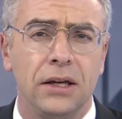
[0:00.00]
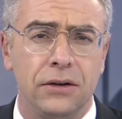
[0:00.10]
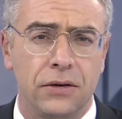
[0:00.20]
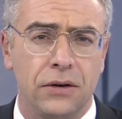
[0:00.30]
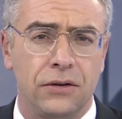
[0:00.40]

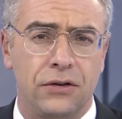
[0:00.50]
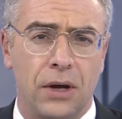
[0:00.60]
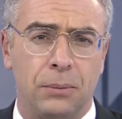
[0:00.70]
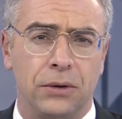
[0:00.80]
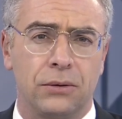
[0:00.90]

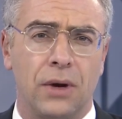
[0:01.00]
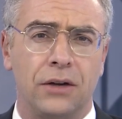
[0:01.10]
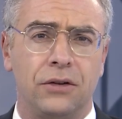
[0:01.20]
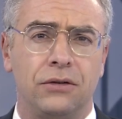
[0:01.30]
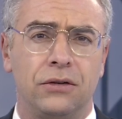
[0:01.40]
internship with the
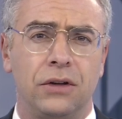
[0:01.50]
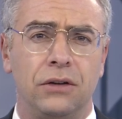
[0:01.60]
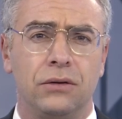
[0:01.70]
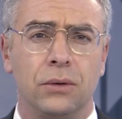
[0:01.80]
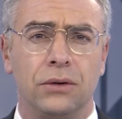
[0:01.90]
Rochester
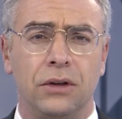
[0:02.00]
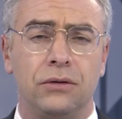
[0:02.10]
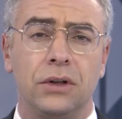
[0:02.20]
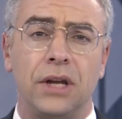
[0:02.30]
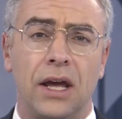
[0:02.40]
City School
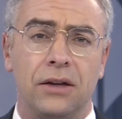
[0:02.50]
District